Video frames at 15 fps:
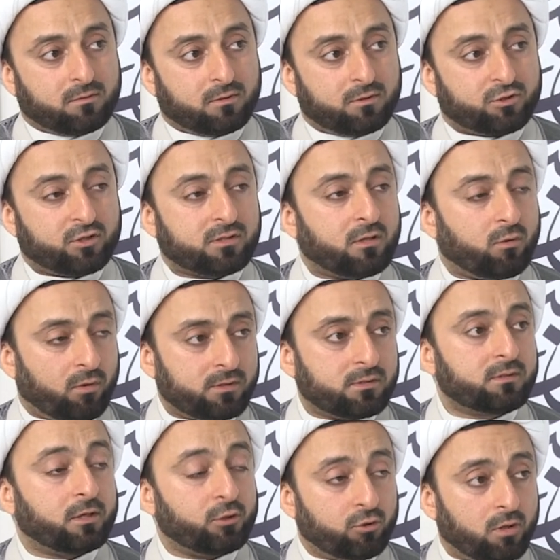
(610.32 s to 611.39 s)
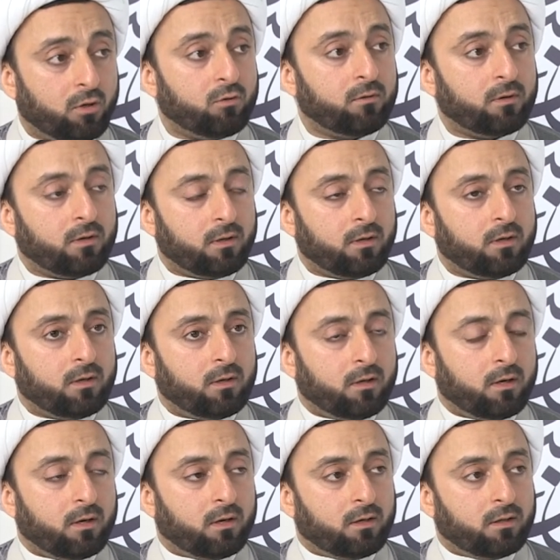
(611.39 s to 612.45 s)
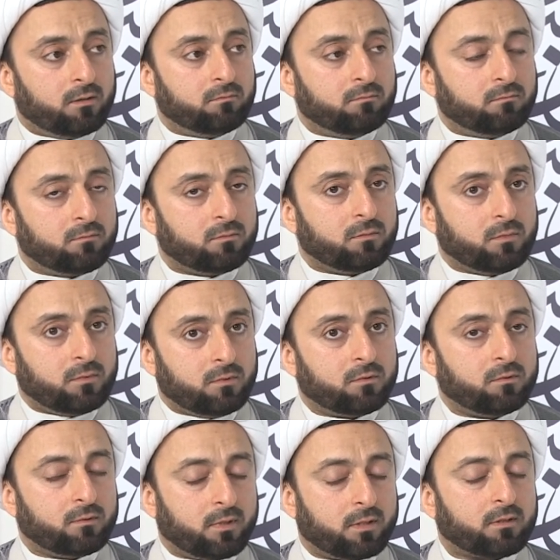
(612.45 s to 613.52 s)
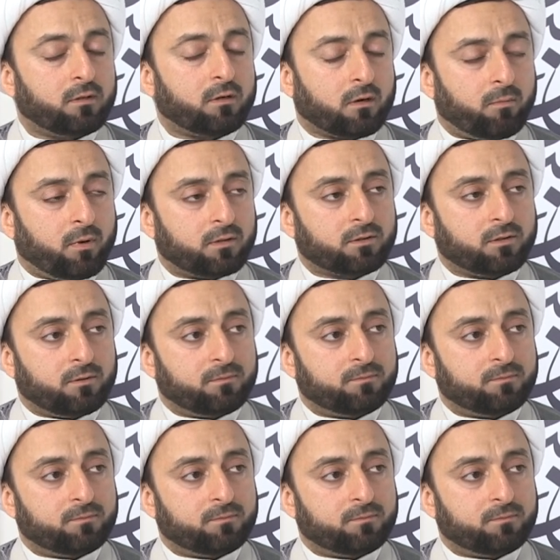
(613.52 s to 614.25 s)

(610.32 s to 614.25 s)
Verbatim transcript: it's just the ones that you know um, that they are batil.